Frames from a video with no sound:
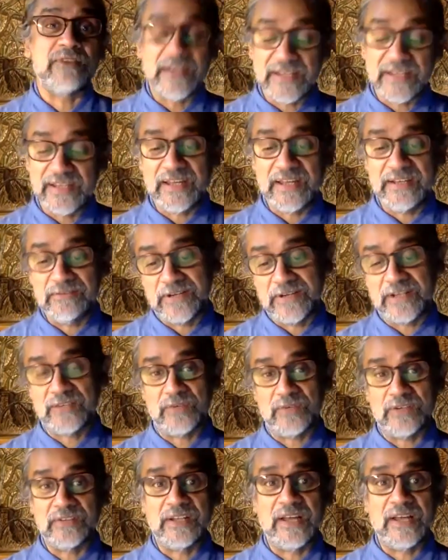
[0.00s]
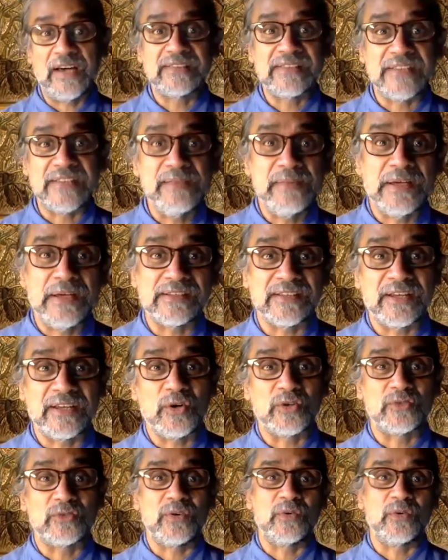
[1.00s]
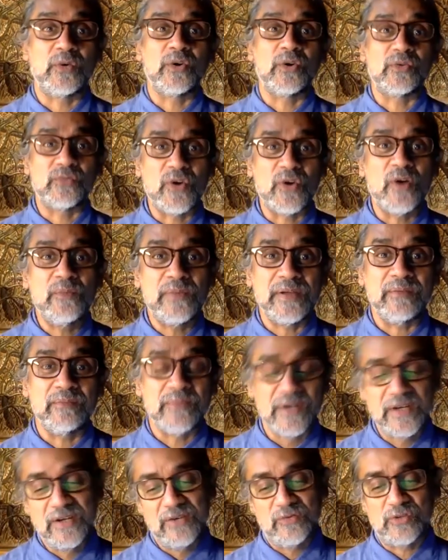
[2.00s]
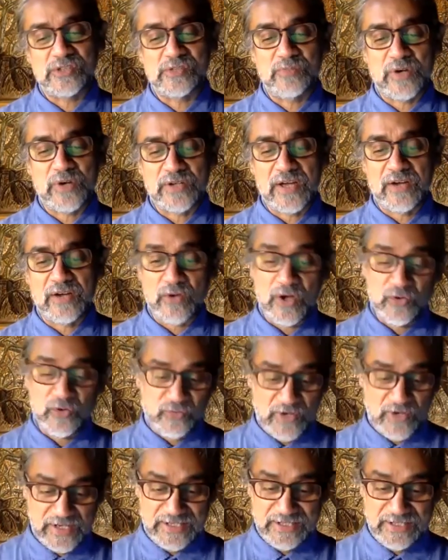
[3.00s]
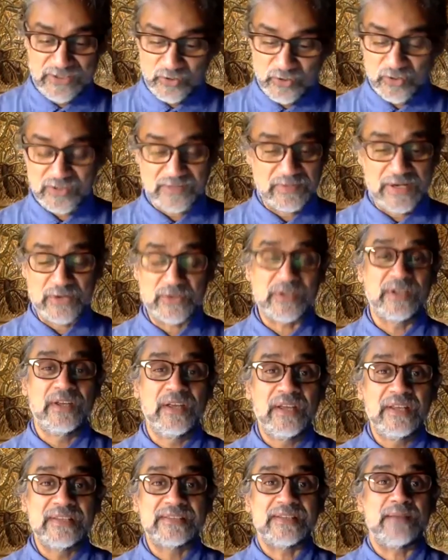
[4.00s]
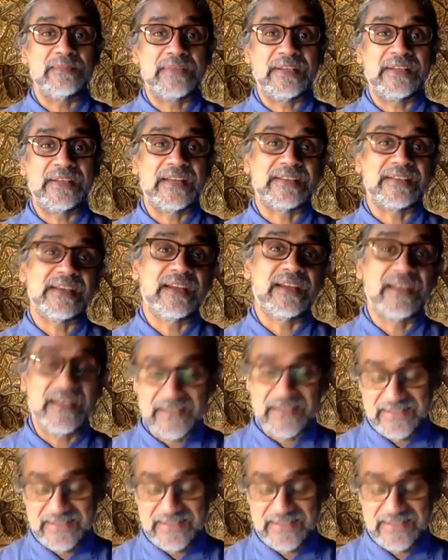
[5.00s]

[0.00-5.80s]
In fact, one of the last emails I got from him was about how funny he thought about something that I had